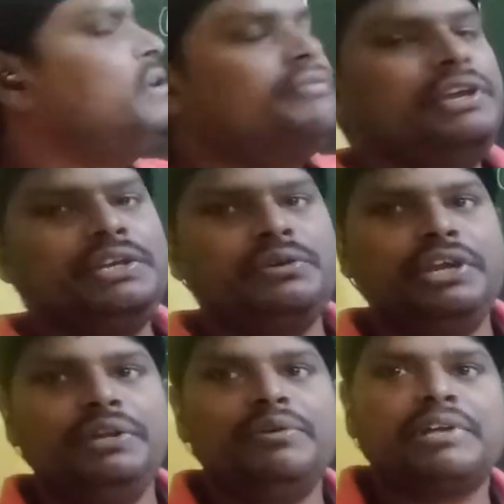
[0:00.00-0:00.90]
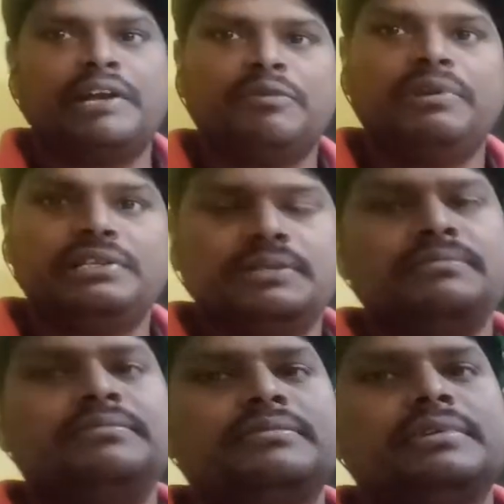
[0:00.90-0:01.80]
of keto-enol
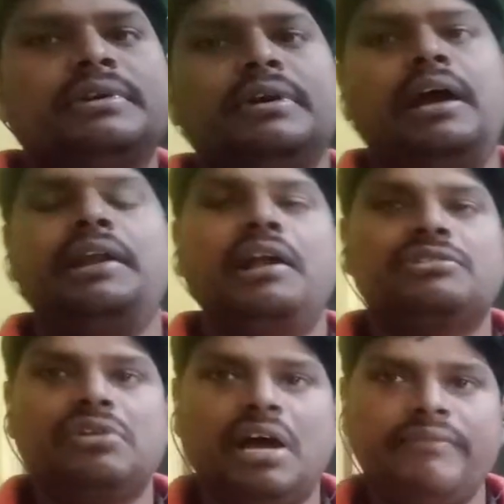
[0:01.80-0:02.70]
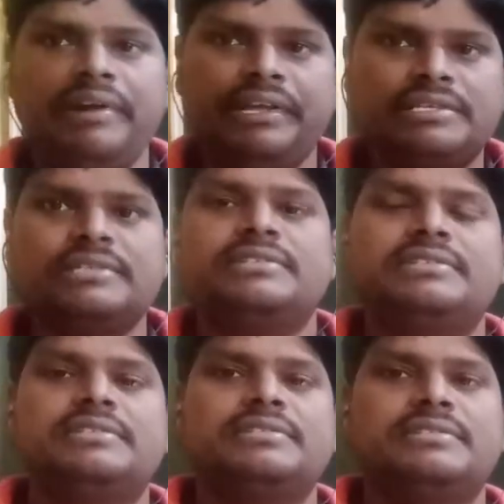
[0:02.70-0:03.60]
tautomerism, and also I will
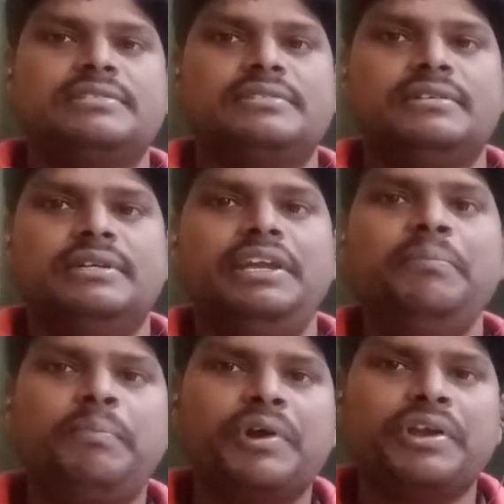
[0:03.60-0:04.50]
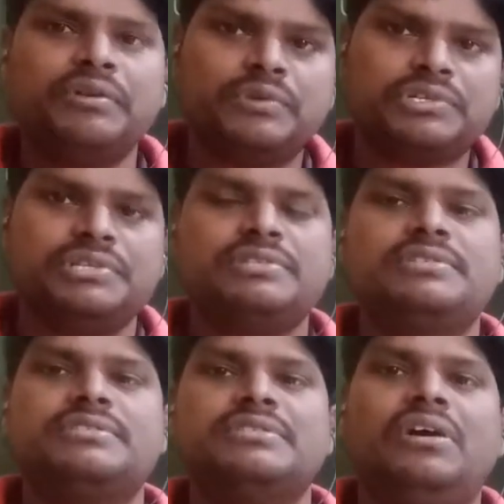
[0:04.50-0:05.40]
discuss important
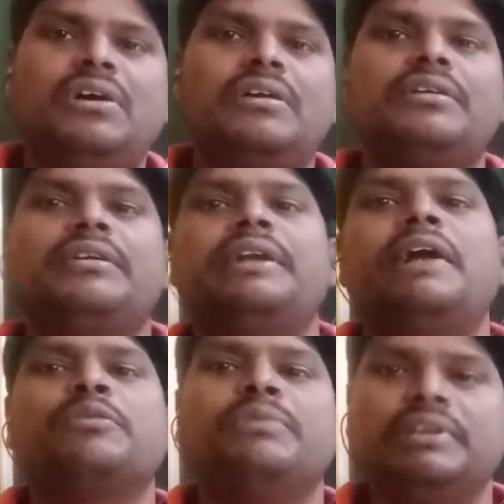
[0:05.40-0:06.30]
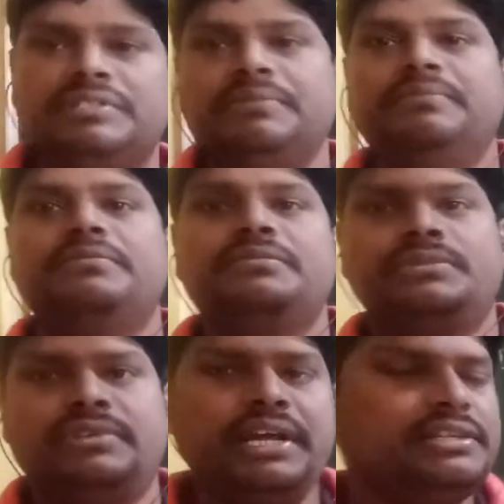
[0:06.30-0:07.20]
questions on tautomerism,
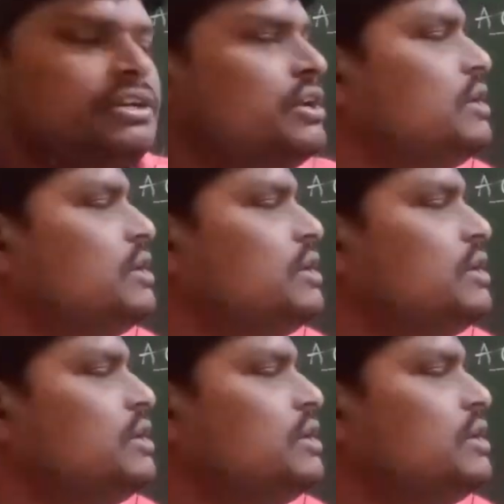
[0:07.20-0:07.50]
right?